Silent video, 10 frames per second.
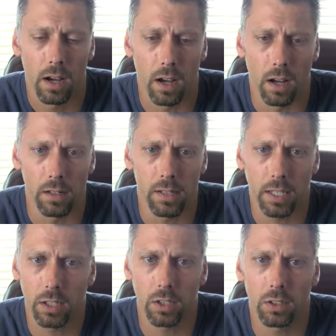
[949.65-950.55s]
Uh,
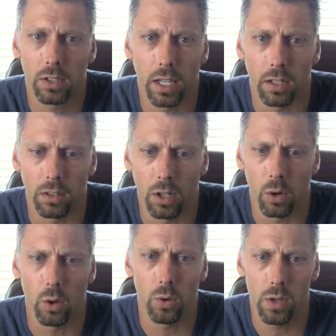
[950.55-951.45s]
take a good look at you
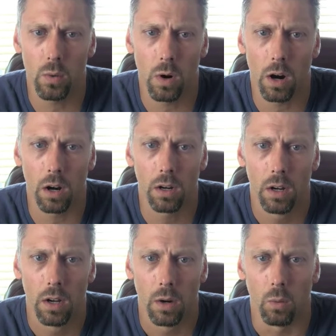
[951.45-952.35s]
know who you are,
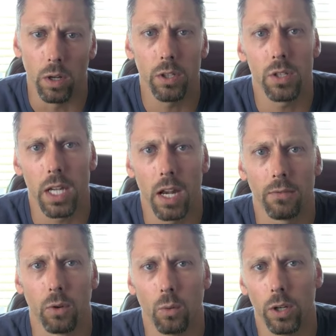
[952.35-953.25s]
what you
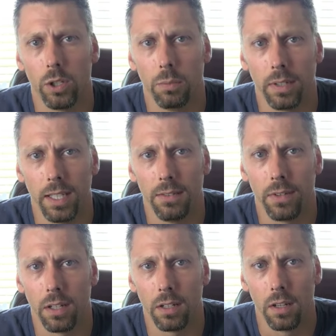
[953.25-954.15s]
stand for, what you
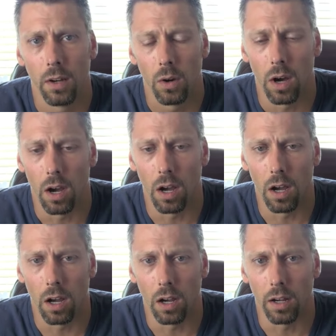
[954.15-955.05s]
believe in,
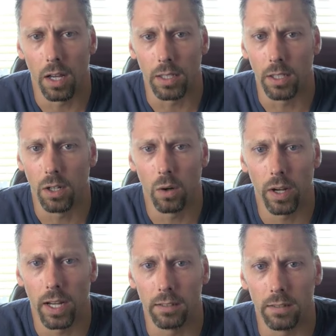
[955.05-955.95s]
uh, you know,
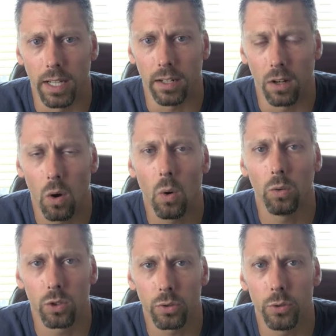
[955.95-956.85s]
and and
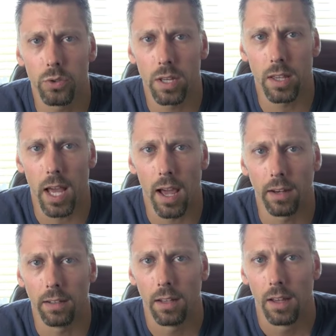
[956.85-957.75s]
hold true to
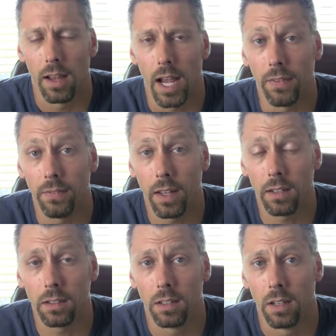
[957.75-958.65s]
that, and
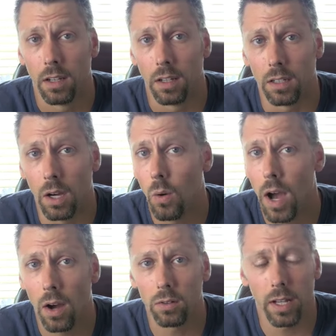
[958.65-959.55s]
then go
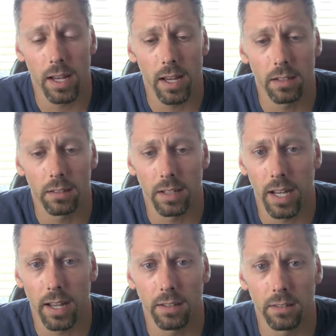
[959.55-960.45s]
out and
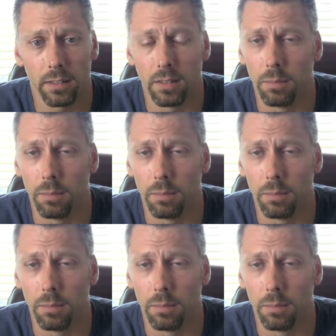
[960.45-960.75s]
and